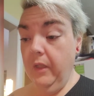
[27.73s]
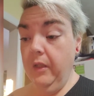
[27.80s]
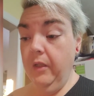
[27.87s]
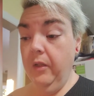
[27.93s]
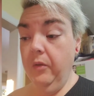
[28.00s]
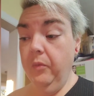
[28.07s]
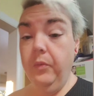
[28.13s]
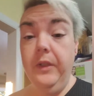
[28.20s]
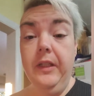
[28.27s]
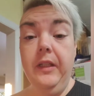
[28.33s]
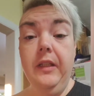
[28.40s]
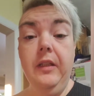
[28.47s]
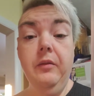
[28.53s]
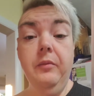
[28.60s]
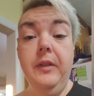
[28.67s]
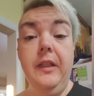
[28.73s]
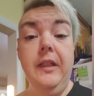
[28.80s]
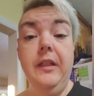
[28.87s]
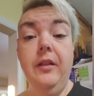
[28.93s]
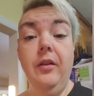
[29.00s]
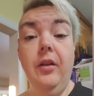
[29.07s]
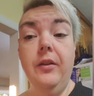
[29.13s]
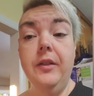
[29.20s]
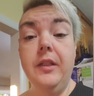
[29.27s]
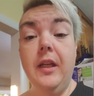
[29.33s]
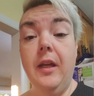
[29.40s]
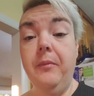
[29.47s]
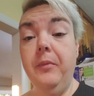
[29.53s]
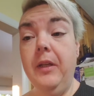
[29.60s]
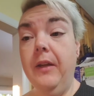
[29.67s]
We eat it all the
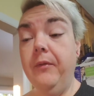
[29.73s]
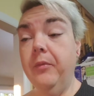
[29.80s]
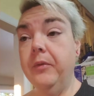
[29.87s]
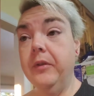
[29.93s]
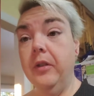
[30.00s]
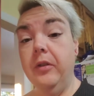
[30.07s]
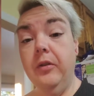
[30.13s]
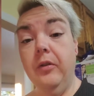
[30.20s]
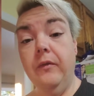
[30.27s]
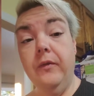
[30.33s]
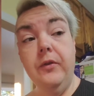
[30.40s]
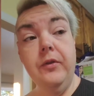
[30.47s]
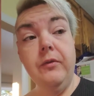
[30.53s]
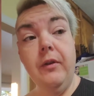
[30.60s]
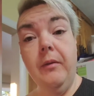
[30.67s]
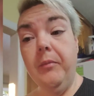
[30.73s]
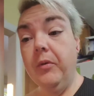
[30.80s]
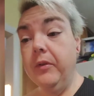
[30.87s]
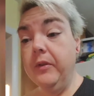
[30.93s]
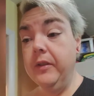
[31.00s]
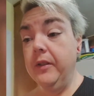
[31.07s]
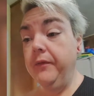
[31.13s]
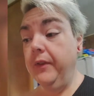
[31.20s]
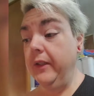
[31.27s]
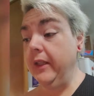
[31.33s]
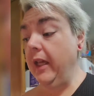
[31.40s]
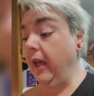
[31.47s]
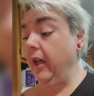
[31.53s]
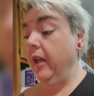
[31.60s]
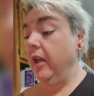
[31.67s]
time. We have it with our tofu scramble and stuff like
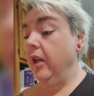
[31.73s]
that.